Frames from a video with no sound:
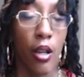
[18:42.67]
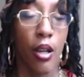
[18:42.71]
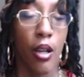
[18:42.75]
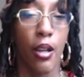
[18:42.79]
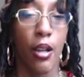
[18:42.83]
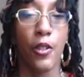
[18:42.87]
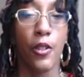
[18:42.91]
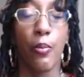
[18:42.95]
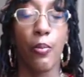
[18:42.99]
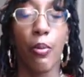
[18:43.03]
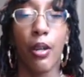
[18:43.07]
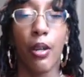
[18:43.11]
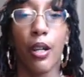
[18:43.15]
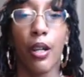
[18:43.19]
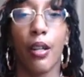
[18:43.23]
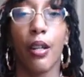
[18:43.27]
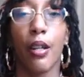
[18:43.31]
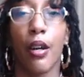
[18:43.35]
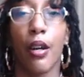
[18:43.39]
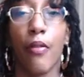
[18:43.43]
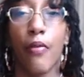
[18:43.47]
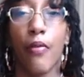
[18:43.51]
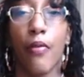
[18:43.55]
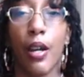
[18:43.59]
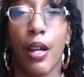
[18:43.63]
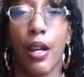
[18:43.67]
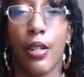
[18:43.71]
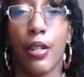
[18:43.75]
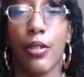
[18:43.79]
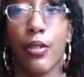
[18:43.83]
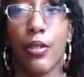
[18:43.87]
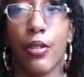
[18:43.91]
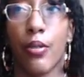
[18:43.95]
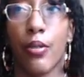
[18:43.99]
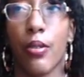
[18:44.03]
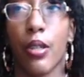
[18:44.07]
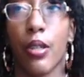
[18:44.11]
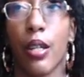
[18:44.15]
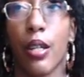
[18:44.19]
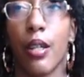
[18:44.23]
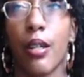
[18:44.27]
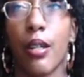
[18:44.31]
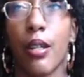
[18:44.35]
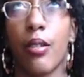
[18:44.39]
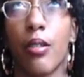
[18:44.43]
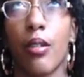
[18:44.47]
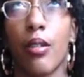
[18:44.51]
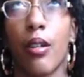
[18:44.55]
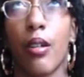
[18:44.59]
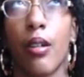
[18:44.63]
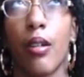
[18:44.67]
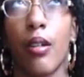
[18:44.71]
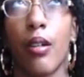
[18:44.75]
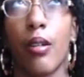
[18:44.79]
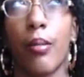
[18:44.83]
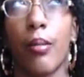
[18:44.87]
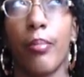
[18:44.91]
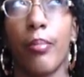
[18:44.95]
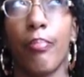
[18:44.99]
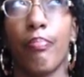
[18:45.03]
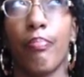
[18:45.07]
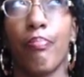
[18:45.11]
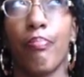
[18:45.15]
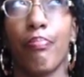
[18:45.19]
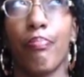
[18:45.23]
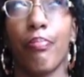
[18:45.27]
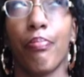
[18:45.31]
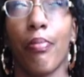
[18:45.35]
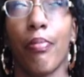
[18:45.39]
It's spreading a lot faster than um,